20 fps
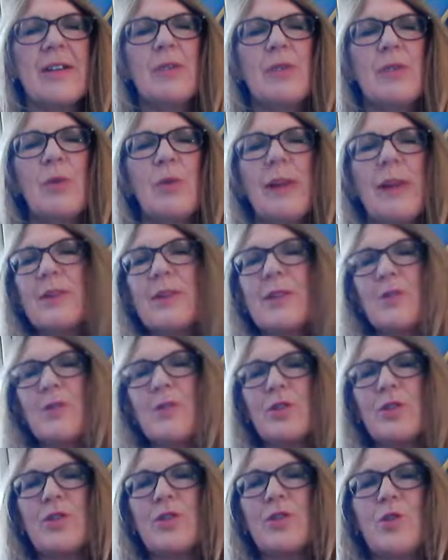Welcome
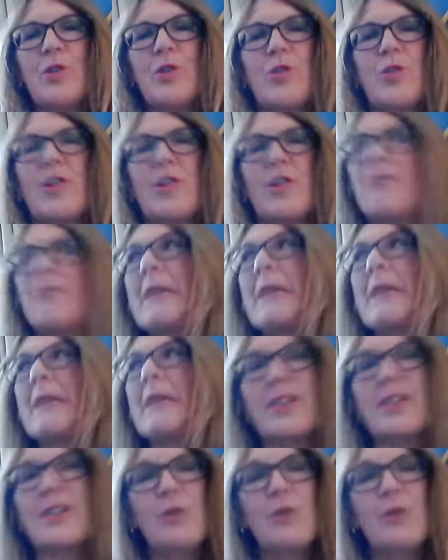to the corner of my
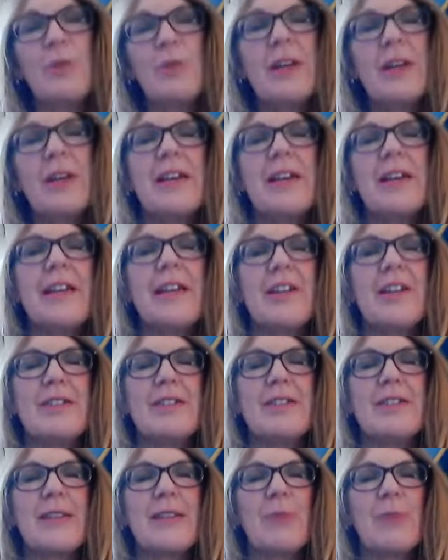sitting room here
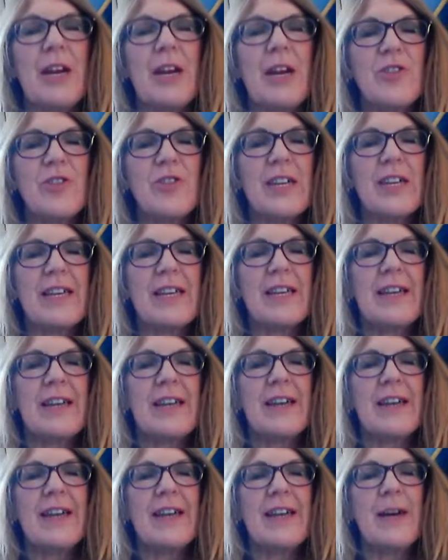in Downpatrick.
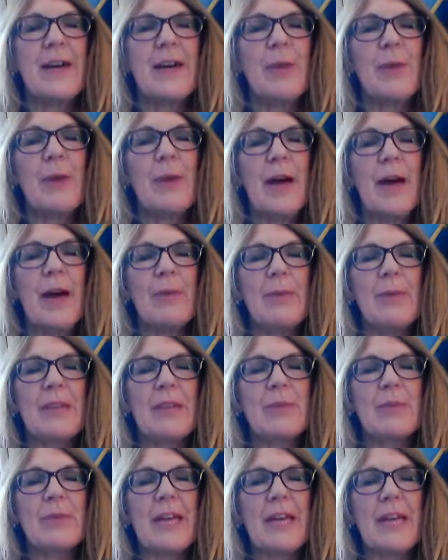I'm
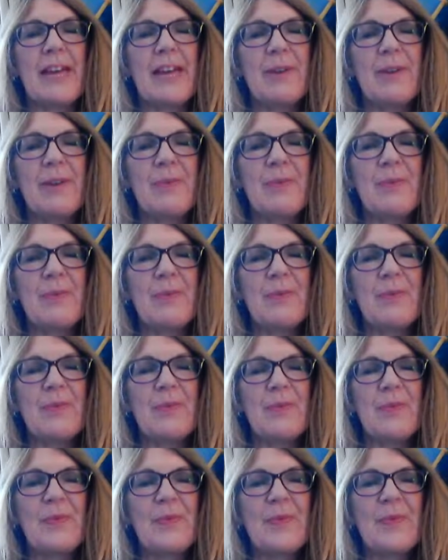Linda McKenna,
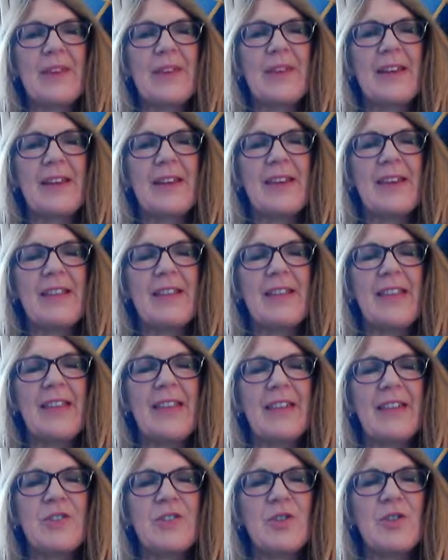and
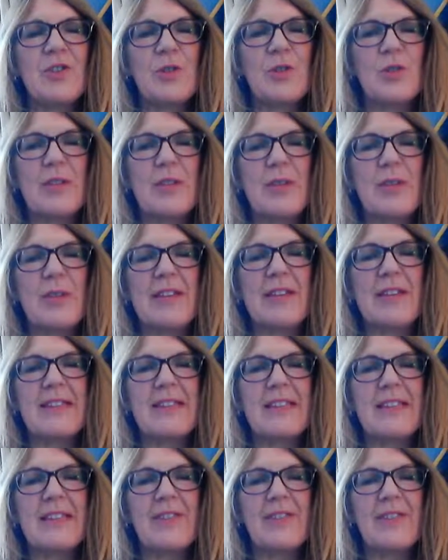thanks for joining me
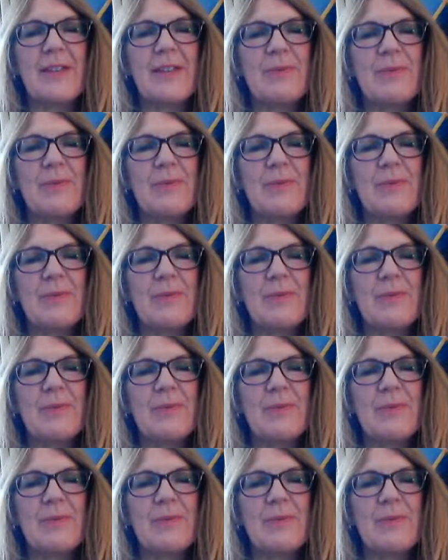this evening.